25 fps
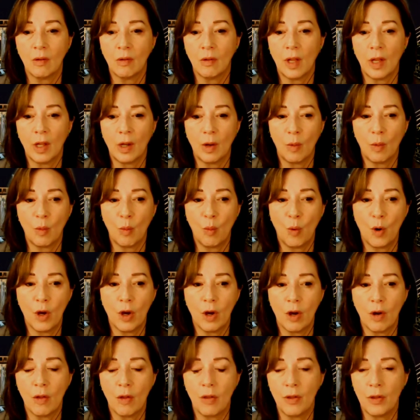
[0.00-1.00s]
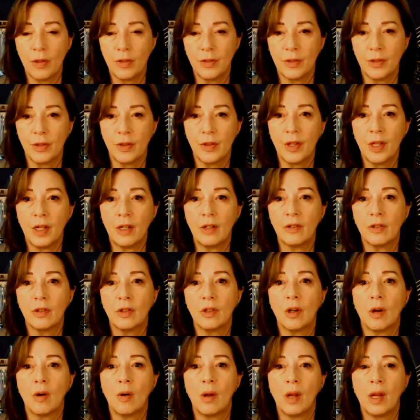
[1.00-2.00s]
like where this things are
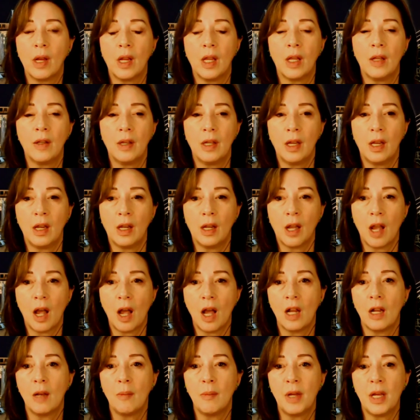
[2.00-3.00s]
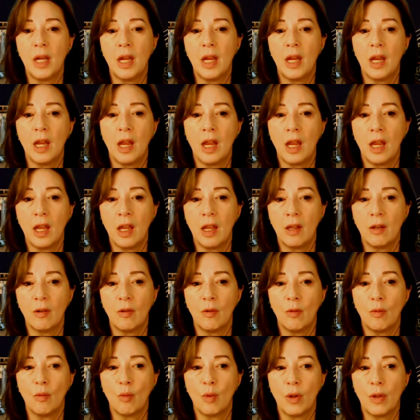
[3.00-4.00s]
going in the economy
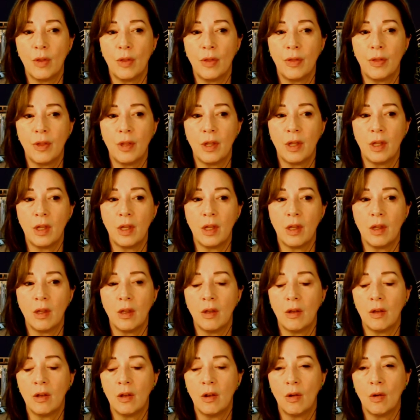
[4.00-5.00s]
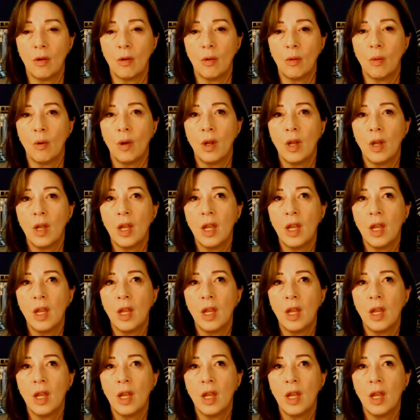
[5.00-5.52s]
and with the, you know,